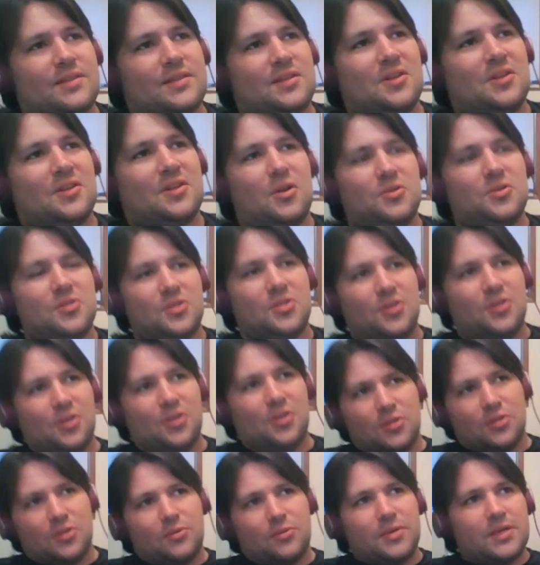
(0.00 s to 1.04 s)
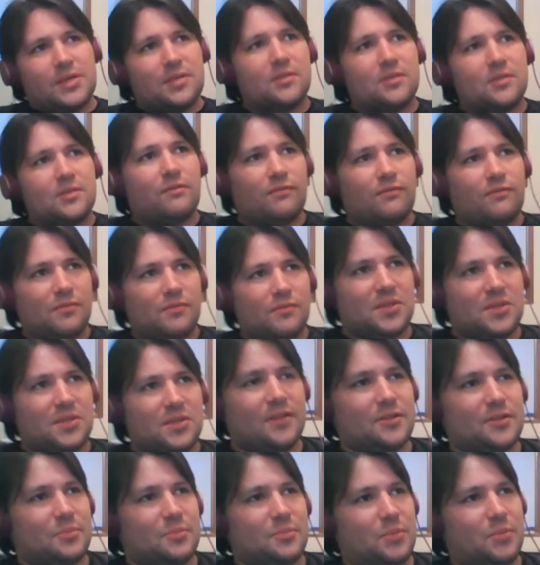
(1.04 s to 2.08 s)
closer to Louis from
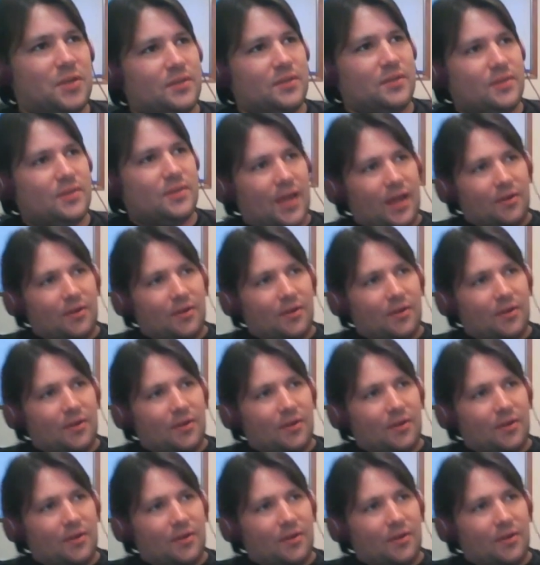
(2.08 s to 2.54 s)
Tailspin. Yeah,